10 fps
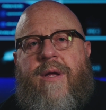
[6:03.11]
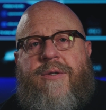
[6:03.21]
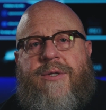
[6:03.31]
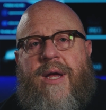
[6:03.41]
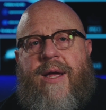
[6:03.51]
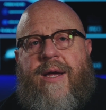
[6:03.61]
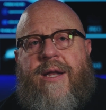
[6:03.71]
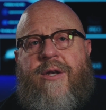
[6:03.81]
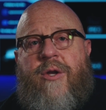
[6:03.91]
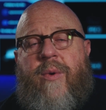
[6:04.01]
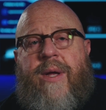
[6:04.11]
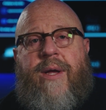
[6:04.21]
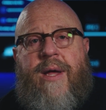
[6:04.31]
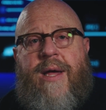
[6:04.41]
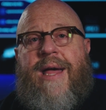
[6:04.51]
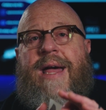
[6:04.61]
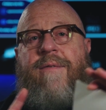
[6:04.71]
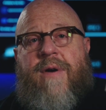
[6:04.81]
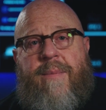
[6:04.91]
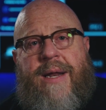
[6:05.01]
you're saying and doing,
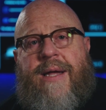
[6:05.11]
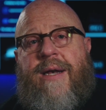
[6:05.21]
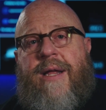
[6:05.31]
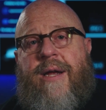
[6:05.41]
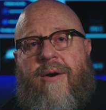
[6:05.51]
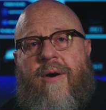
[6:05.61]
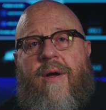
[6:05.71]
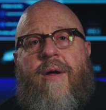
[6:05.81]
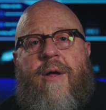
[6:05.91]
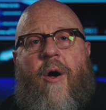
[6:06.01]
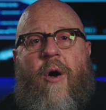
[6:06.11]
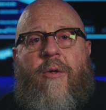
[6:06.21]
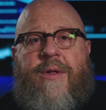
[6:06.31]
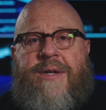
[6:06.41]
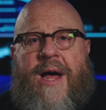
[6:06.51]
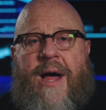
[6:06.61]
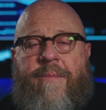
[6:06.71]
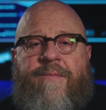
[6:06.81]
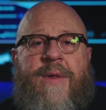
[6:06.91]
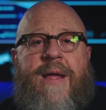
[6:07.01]
everybody can hear all the
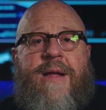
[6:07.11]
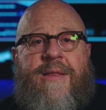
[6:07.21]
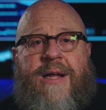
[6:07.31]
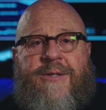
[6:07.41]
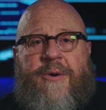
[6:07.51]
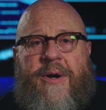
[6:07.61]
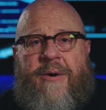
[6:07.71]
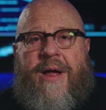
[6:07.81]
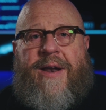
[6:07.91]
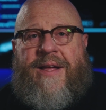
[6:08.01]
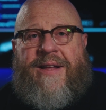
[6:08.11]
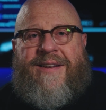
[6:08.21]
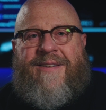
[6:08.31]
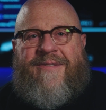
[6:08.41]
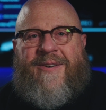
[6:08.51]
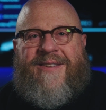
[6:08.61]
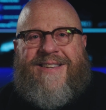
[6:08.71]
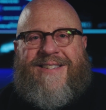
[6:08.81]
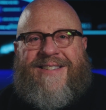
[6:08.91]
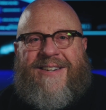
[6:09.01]
time. That's your ear etiquette for
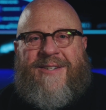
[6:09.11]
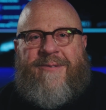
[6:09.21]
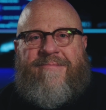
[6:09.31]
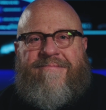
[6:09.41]
this session.